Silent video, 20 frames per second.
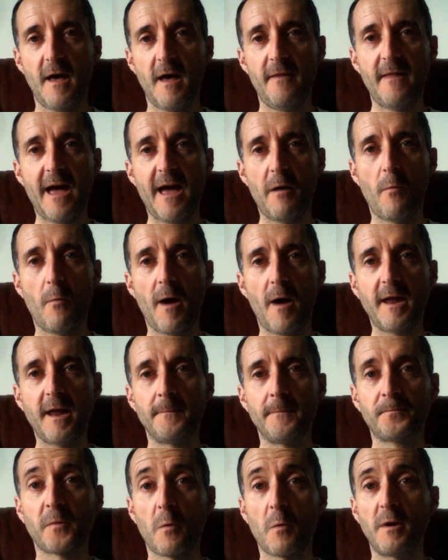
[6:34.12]
and that way,
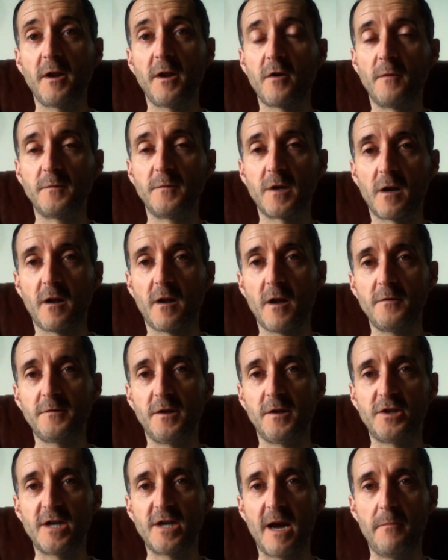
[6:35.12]
when you come to close
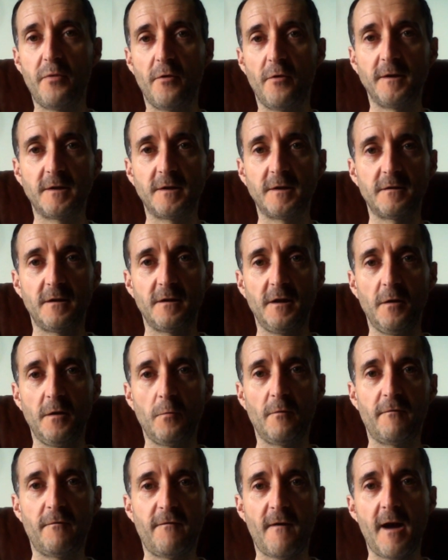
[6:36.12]
the checkpoint, you
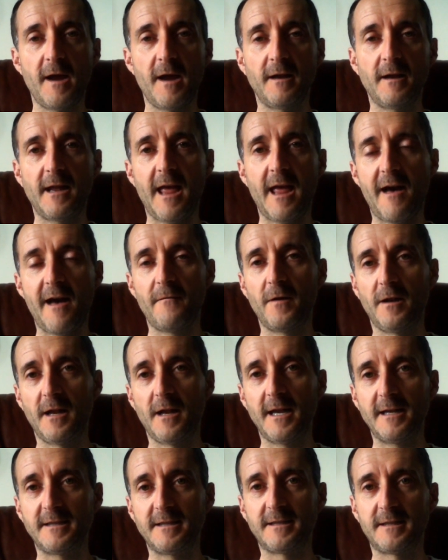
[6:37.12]
will finally have a
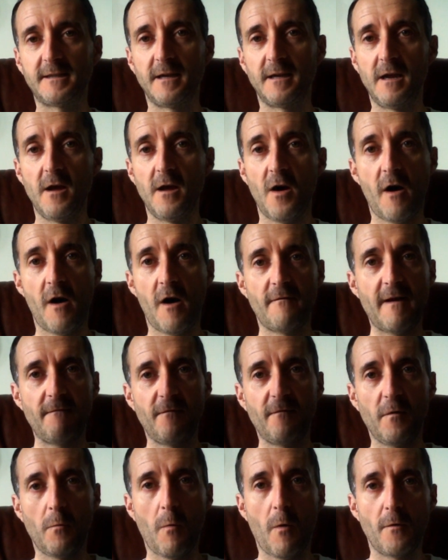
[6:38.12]
list of
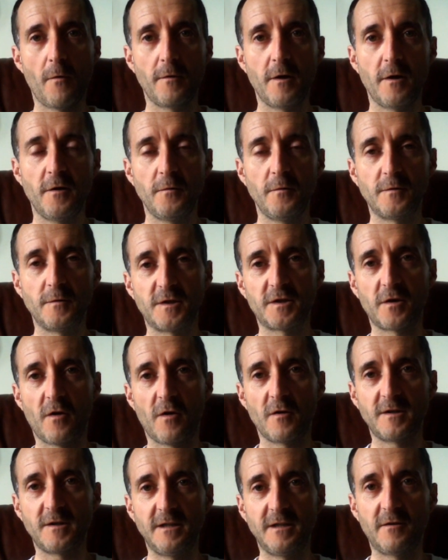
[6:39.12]
everyone who
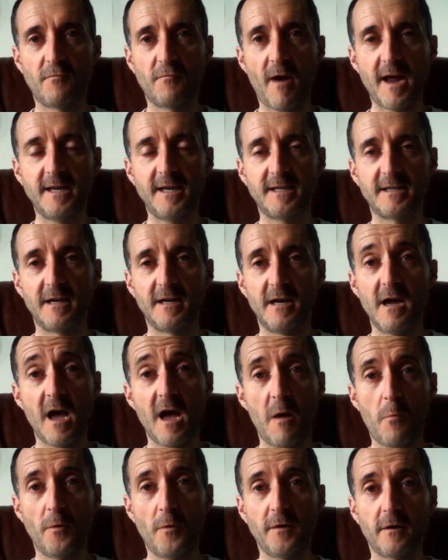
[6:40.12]
started the race.
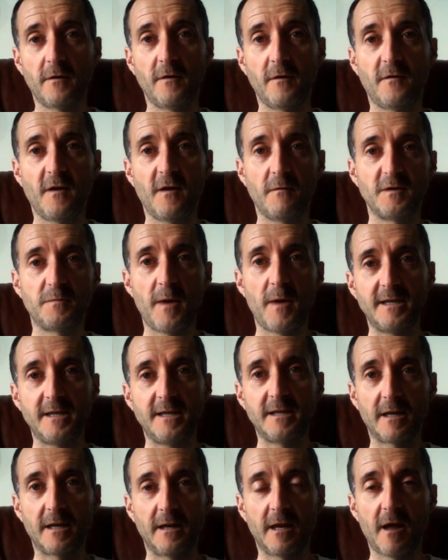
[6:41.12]
And what you're going to do is
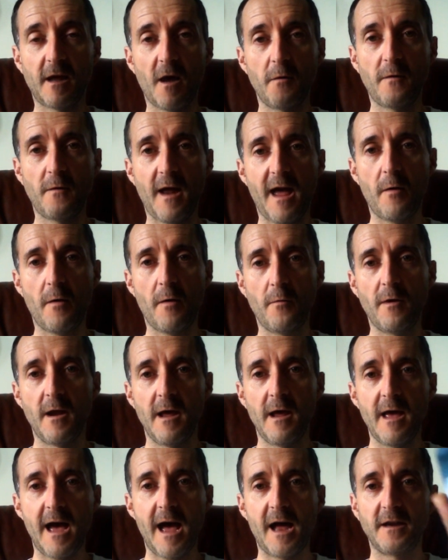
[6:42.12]
basically go down
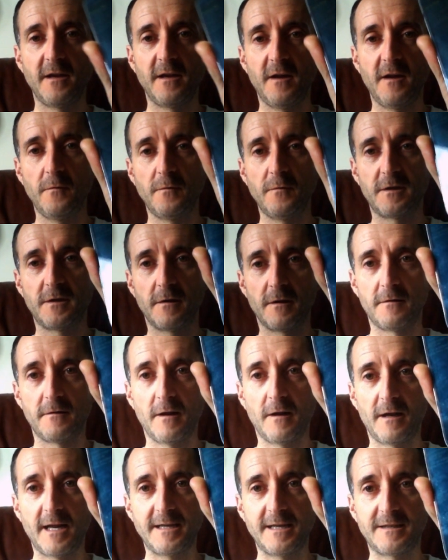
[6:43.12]
and use the
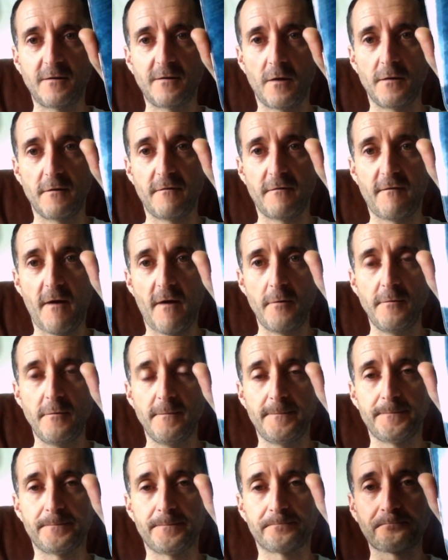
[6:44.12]
list on the phone,